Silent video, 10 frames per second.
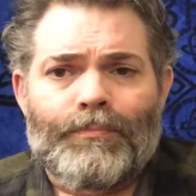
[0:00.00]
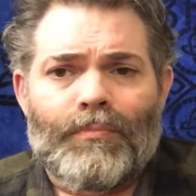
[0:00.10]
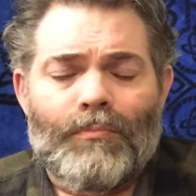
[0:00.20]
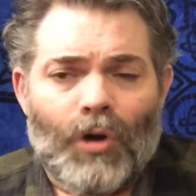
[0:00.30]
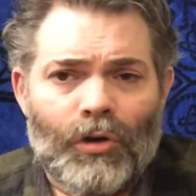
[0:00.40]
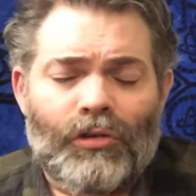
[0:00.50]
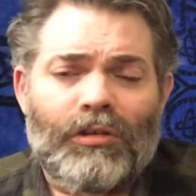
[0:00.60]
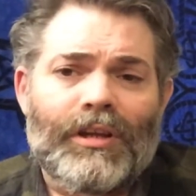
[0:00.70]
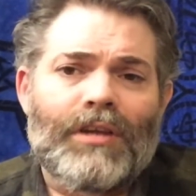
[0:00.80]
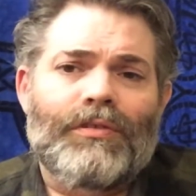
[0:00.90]

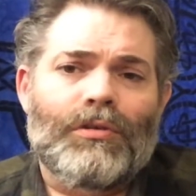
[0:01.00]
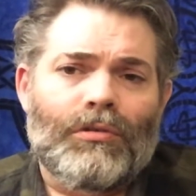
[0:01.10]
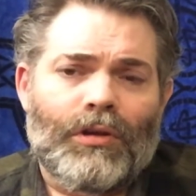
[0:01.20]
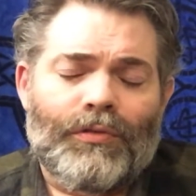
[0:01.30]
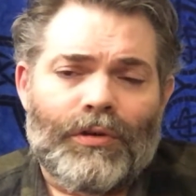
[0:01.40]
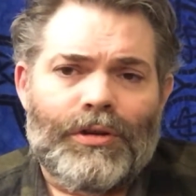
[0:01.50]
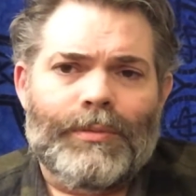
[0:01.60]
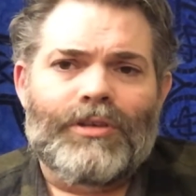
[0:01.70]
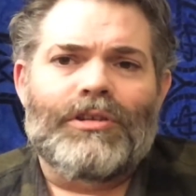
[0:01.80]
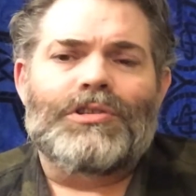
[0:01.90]
Mostly, if you look for a
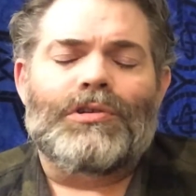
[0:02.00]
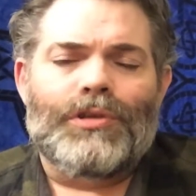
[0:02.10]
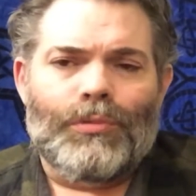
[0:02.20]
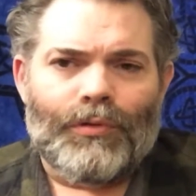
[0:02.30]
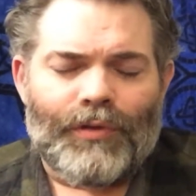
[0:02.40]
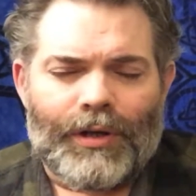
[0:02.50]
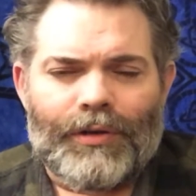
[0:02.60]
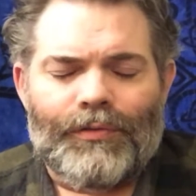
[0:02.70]
human teacher, you will find a